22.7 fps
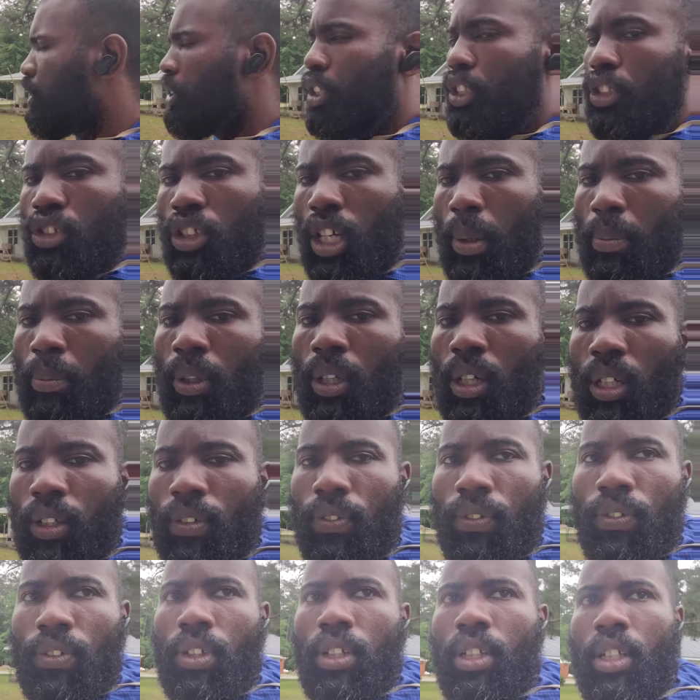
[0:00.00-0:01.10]
to drop
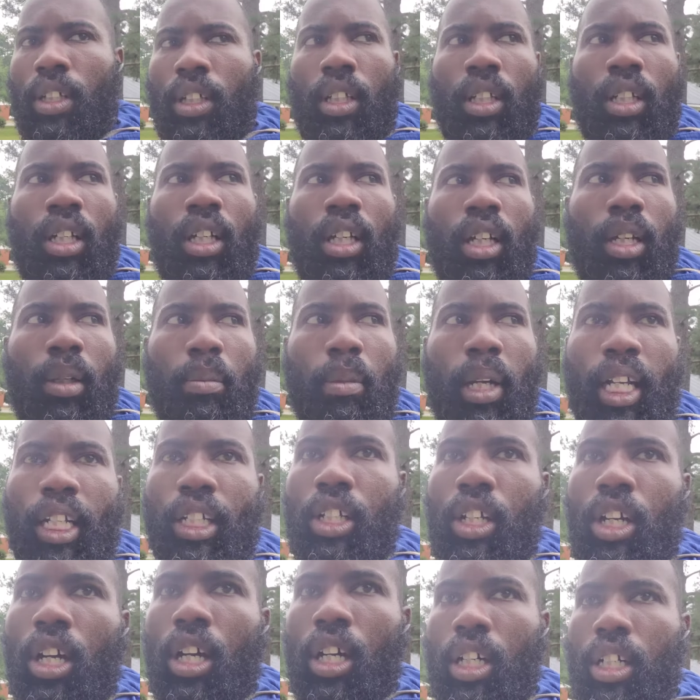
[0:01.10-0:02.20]
off my
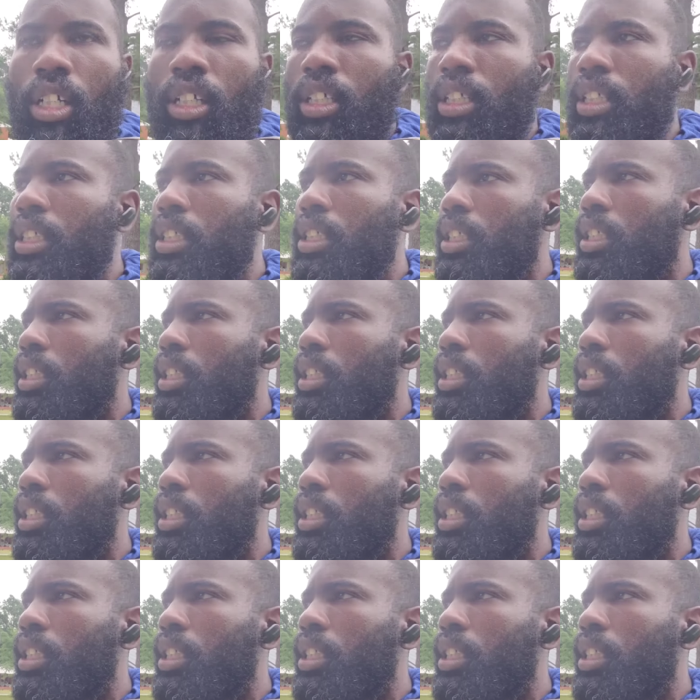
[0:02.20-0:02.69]
car